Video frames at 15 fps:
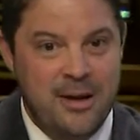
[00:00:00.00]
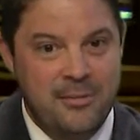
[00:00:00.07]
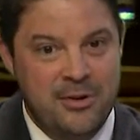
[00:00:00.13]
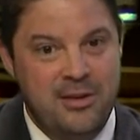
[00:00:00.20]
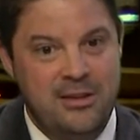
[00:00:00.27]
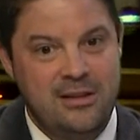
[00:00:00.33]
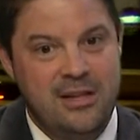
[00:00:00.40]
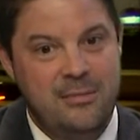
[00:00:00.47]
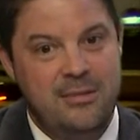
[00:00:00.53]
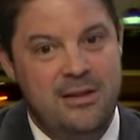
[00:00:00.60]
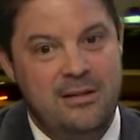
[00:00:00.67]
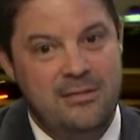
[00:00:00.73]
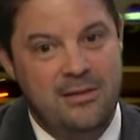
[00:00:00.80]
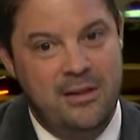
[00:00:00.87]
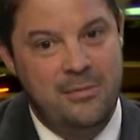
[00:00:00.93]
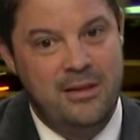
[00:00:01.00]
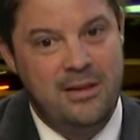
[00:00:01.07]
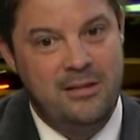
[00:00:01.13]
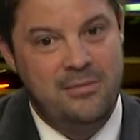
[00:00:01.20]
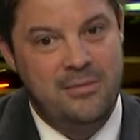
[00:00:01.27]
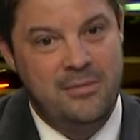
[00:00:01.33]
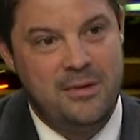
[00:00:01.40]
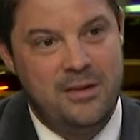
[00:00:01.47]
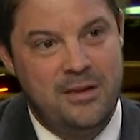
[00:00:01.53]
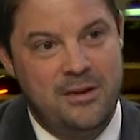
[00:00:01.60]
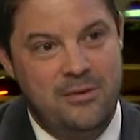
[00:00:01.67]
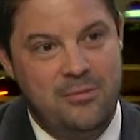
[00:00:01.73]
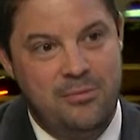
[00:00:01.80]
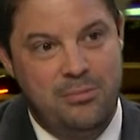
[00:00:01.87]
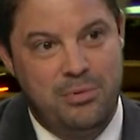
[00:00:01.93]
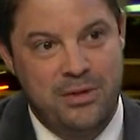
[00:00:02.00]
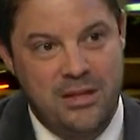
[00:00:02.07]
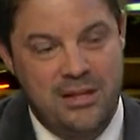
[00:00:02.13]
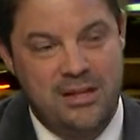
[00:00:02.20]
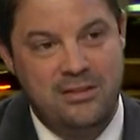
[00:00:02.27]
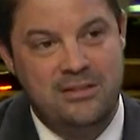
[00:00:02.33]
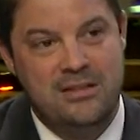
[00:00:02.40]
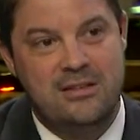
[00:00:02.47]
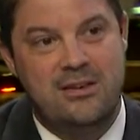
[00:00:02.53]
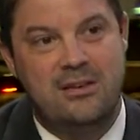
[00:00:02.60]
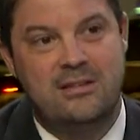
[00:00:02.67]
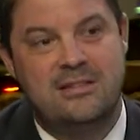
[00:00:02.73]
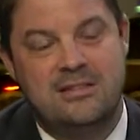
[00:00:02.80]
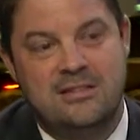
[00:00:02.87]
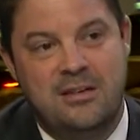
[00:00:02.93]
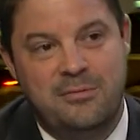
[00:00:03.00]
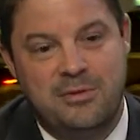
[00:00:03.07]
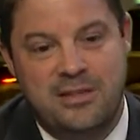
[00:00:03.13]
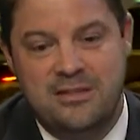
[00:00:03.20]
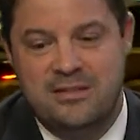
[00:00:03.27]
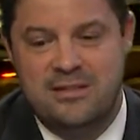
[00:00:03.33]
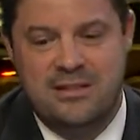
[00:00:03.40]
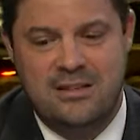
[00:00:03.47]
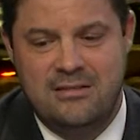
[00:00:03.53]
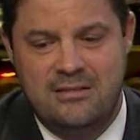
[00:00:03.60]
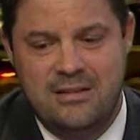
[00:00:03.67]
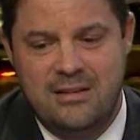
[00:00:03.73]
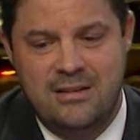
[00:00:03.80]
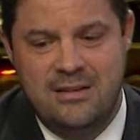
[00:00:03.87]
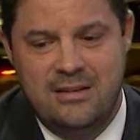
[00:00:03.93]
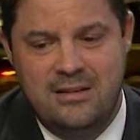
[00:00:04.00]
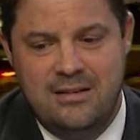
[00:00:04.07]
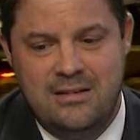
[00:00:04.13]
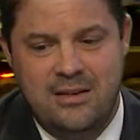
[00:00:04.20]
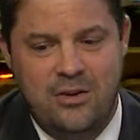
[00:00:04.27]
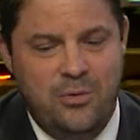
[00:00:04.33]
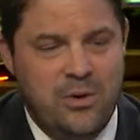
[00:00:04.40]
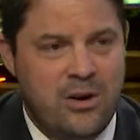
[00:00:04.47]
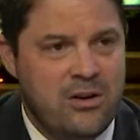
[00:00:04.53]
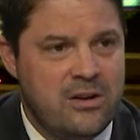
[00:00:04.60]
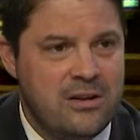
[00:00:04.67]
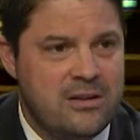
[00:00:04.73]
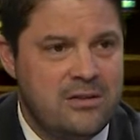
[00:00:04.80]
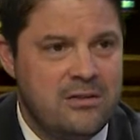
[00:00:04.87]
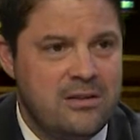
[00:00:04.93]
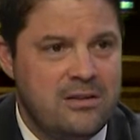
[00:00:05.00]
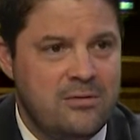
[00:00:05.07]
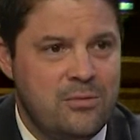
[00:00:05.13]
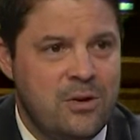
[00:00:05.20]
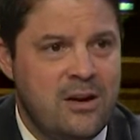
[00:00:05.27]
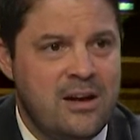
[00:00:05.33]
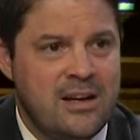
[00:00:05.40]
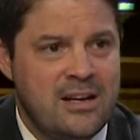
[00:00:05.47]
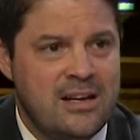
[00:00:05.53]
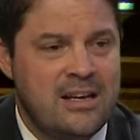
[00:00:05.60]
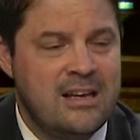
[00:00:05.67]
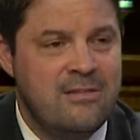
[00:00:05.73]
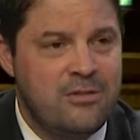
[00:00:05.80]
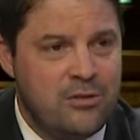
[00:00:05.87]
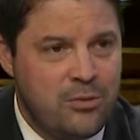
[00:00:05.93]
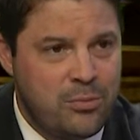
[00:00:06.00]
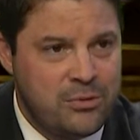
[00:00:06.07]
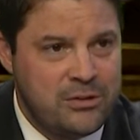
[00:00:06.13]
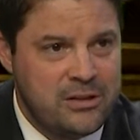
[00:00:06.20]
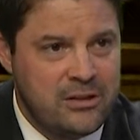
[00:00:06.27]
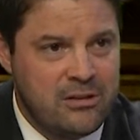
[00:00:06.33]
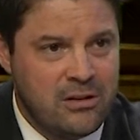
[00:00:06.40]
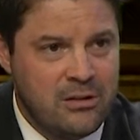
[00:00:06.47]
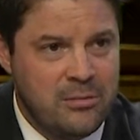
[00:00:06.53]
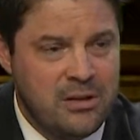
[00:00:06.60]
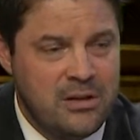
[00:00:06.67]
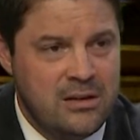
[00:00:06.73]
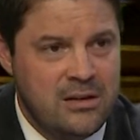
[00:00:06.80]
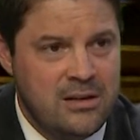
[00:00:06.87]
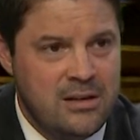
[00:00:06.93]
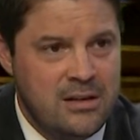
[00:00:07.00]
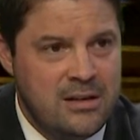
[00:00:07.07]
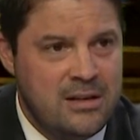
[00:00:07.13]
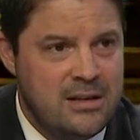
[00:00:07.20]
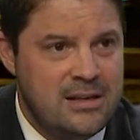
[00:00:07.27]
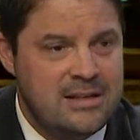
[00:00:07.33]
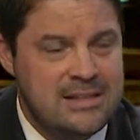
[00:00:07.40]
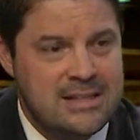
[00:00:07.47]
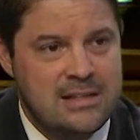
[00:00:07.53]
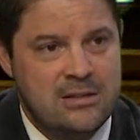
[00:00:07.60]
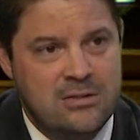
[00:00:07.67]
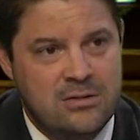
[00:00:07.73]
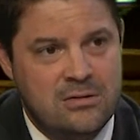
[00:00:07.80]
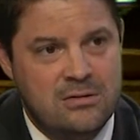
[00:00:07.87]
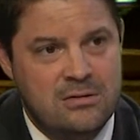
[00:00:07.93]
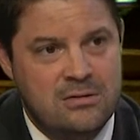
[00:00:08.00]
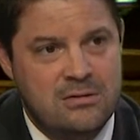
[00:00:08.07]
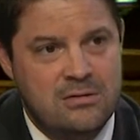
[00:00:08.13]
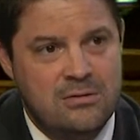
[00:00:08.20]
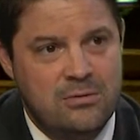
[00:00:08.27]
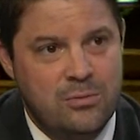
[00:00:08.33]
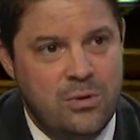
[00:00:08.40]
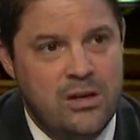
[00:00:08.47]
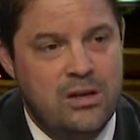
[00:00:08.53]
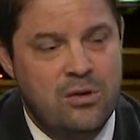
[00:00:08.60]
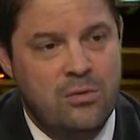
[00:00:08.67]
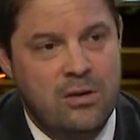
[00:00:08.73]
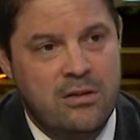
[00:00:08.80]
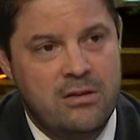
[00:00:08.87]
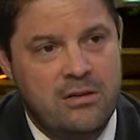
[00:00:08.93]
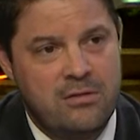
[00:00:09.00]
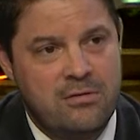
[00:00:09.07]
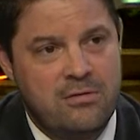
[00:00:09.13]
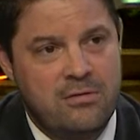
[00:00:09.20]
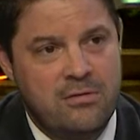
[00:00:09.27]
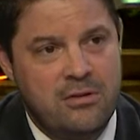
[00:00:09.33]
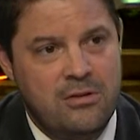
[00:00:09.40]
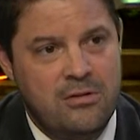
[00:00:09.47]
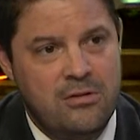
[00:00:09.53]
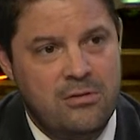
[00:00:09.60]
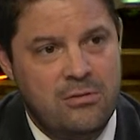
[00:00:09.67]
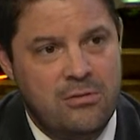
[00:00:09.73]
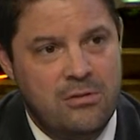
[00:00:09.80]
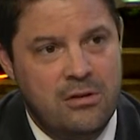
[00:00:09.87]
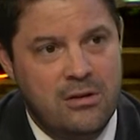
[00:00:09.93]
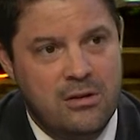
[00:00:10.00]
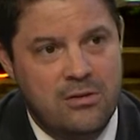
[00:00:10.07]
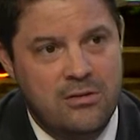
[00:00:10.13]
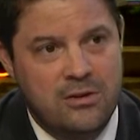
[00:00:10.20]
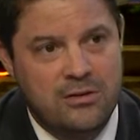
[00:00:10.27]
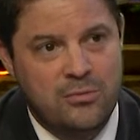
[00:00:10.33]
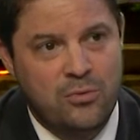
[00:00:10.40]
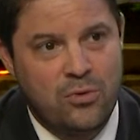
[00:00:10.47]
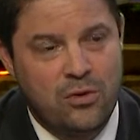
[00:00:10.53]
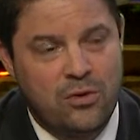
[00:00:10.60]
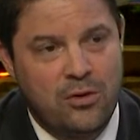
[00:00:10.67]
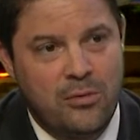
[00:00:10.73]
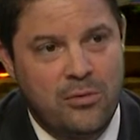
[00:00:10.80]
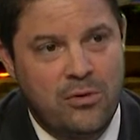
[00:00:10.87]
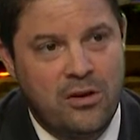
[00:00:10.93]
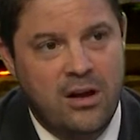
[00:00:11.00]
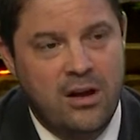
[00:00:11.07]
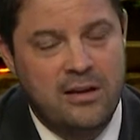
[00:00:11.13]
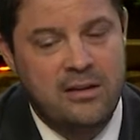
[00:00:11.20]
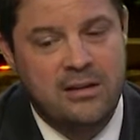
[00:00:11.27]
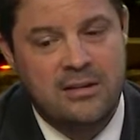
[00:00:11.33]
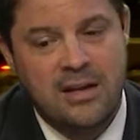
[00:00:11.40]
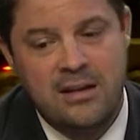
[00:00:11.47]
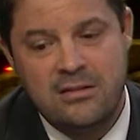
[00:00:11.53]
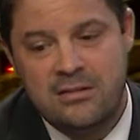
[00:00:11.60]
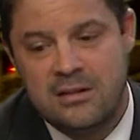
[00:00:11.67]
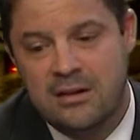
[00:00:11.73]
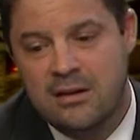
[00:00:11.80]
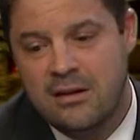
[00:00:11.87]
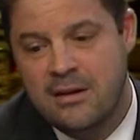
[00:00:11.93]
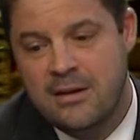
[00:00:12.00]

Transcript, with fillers: I'm good. Let me let me, you know, plead guilty to all this stuff." But they're saying, "No, we aren't going to do it. We're not going to give you a plea agreement until we know whether you've you you know there's more criminal conduct out there."